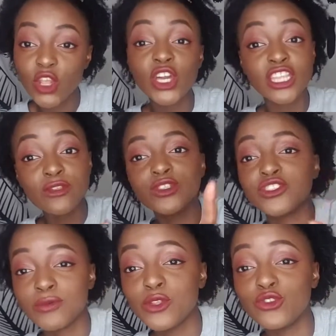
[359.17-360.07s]
Because that's what
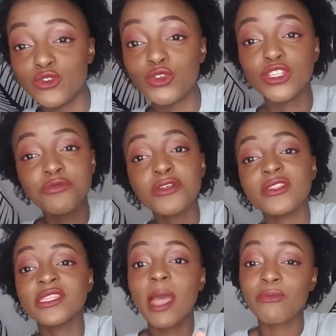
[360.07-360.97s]
you're supposed to do. You're supposed
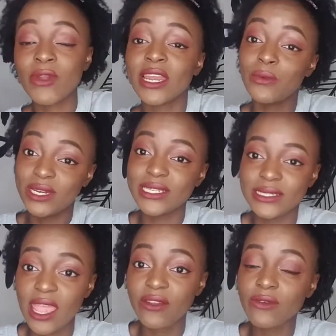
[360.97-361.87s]
to stop running when it's
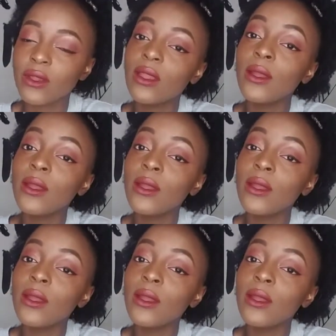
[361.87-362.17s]
safe.